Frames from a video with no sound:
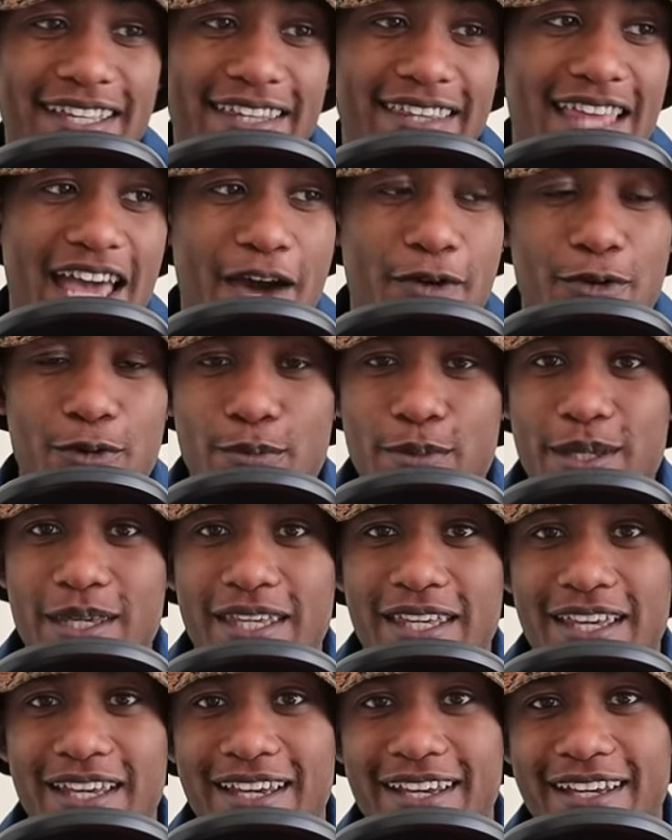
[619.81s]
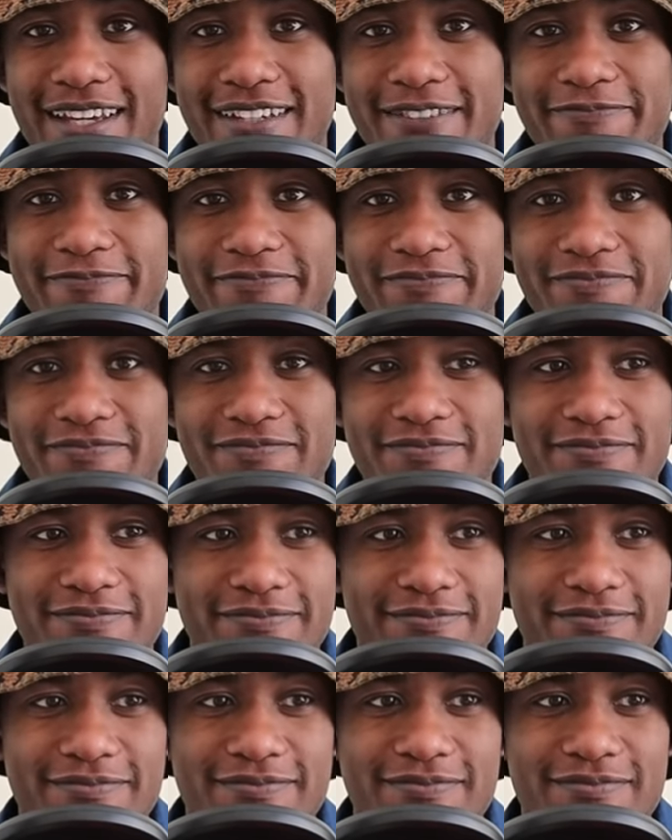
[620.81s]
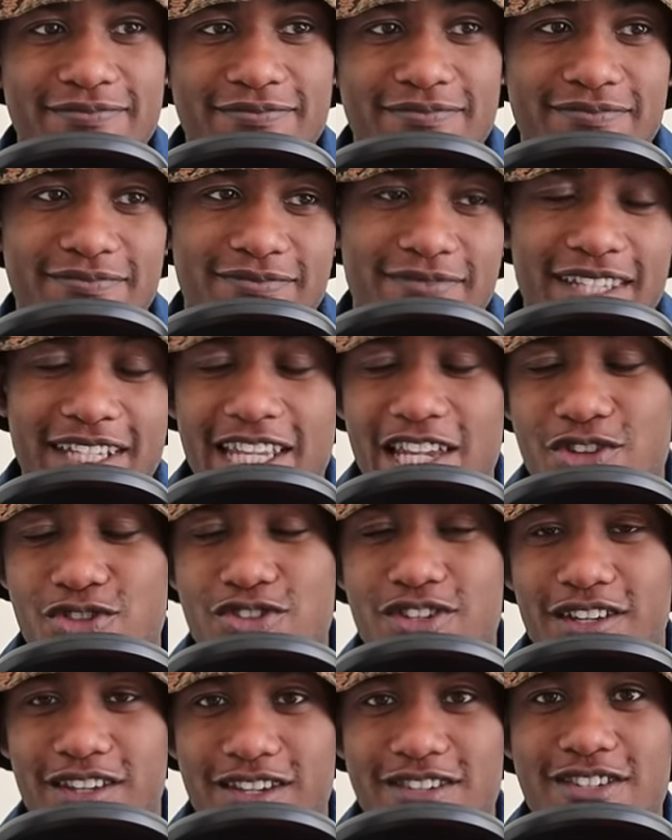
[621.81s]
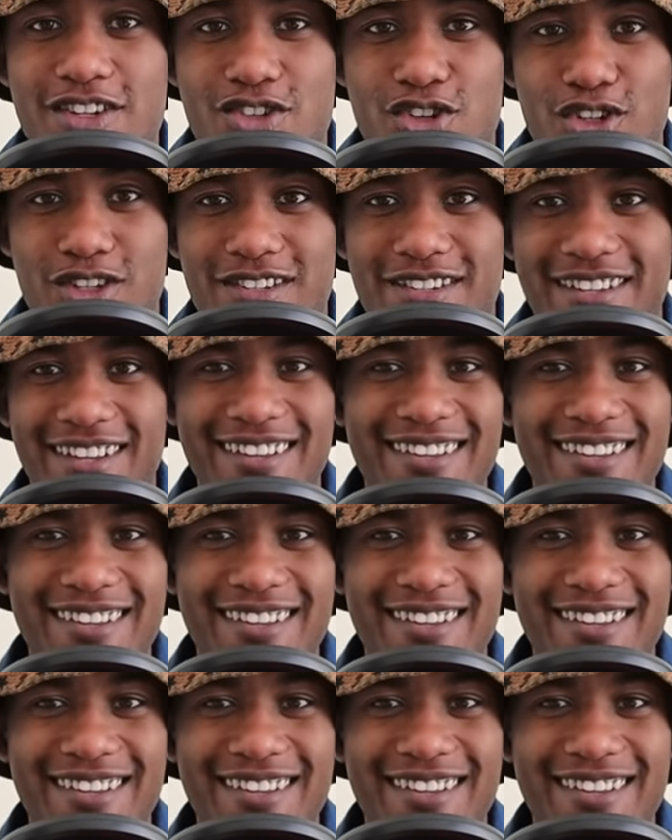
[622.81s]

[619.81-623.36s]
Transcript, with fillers: That would be an interesting decision.